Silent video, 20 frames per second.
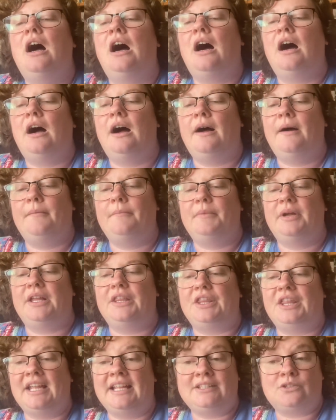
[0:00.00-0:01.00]

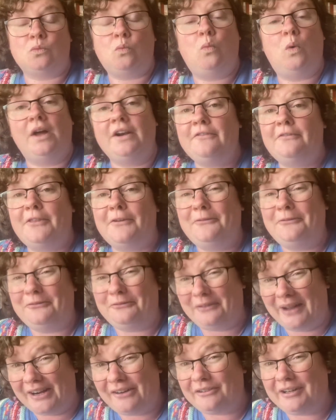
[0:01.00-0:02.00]
It's one of the
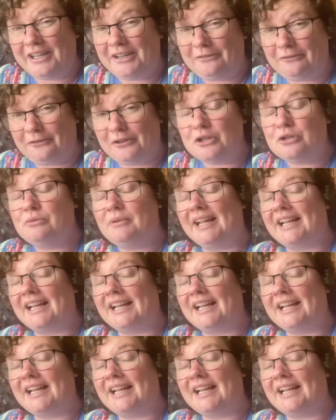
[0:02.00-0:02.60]
very few